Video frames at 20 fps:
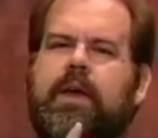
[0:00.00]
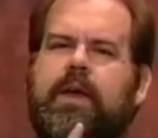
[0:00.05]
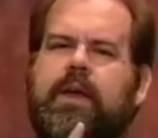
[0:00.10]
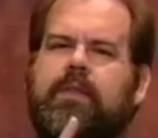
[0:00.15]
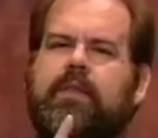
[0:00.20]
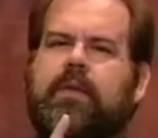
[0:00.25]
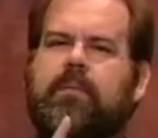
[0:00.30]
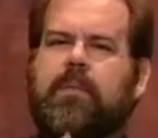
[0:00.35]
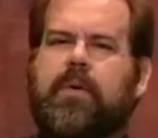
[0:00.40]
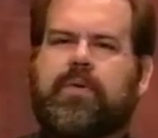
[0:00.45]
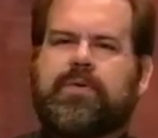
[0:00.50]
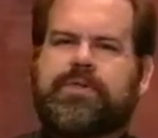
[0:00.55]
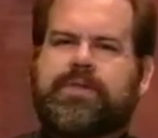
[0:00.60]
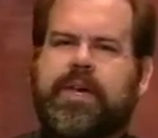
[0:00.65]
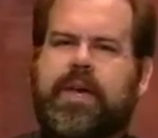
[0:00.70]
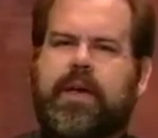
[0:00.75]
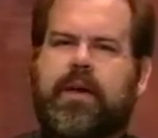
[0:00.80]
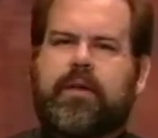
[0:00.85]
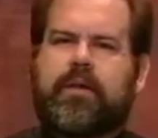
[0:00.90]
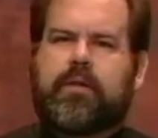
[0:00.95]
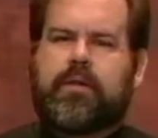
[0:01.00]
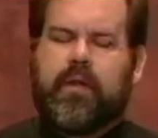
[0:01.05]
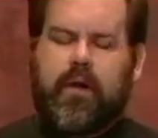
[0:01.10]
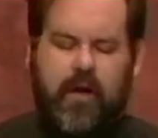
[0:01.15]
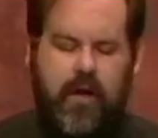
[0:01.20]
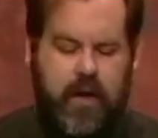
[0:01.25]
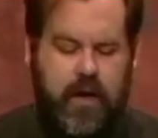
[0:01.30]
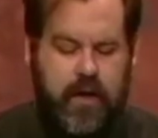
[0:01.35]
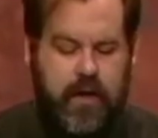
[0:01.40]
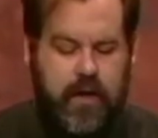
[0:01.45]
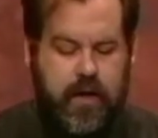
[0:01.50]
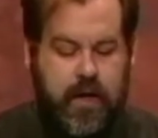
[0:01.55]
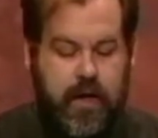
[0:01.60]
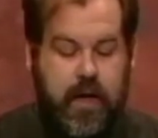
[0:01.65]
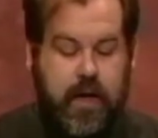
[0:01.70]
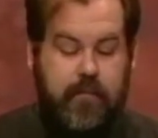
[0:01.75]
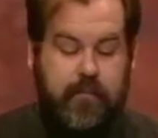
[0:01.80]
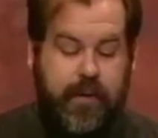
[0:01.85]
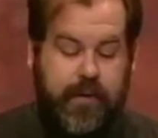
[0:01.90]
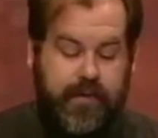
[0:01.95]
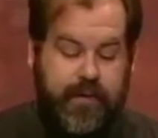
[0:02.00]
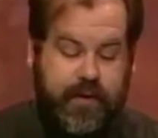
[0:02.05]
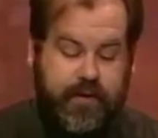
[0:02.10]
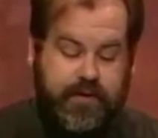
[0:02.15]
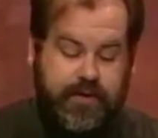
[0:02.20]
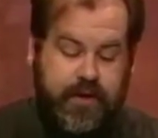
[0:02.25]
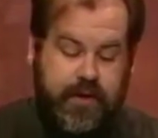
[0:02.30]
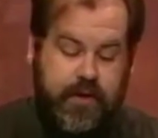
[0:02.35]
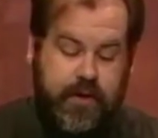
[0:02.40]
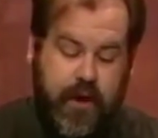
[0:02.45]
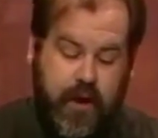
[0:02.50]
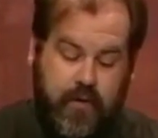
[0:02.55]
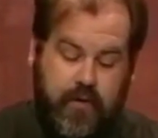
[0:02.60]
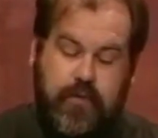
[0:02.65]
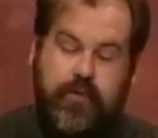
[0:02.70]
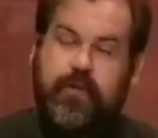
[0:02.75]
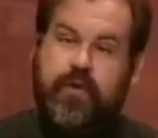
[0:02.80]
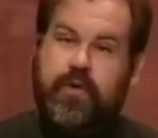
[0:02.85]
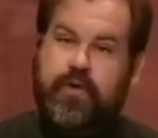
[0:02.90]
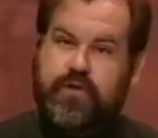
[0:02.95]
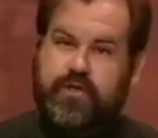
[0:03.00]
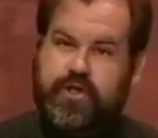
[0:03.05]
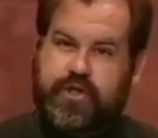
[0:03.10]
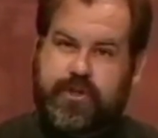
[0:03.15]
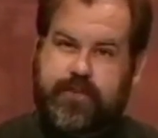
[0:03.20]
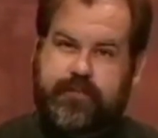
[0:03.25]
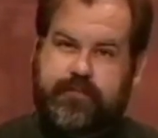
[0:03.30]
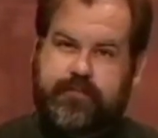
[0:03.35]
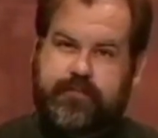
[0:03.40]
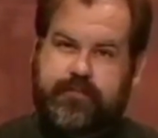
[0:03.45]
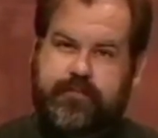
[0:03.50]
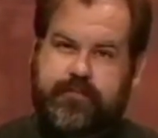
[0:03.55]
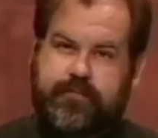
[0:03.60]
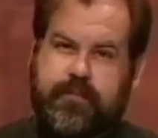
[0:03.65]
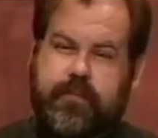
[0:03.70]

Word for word: in the Mosaic Law. But there's another version